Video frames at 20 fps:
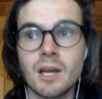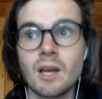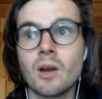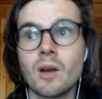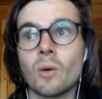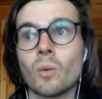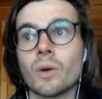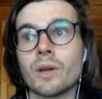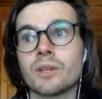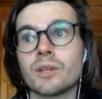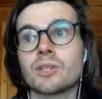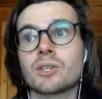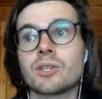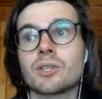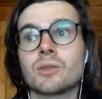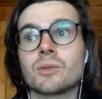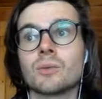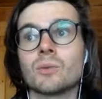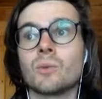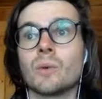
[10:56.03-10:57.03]

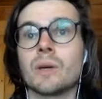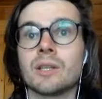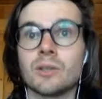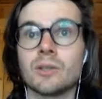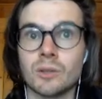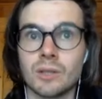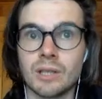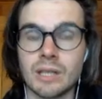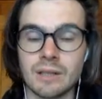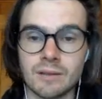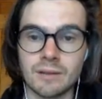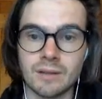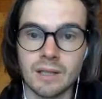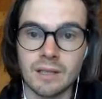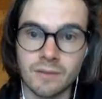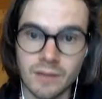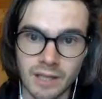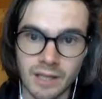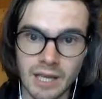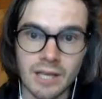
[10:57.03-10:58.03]
which when you get
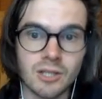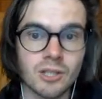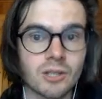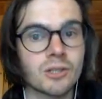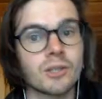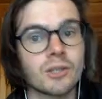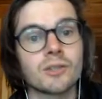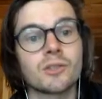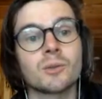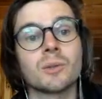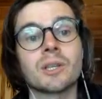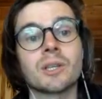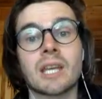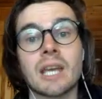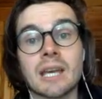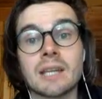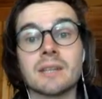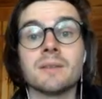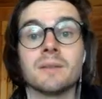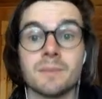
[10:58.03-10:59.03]
invocations onto it
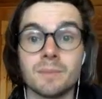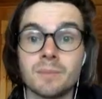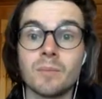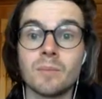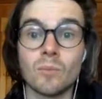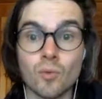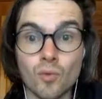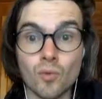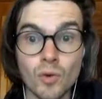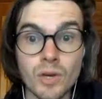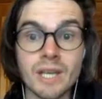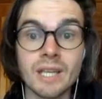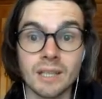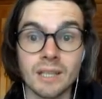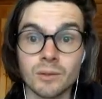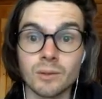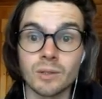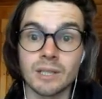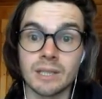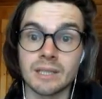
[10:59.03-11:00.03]
can
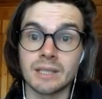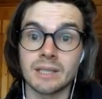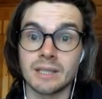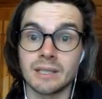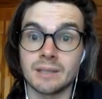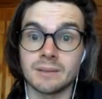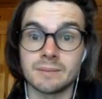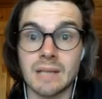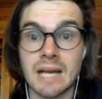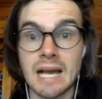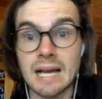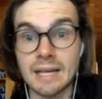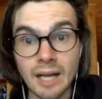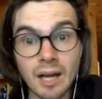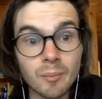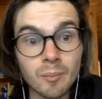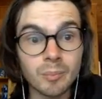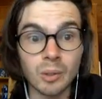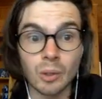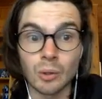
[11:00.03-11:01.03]
really really add
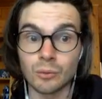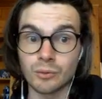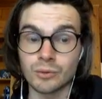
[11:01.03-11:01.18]
up over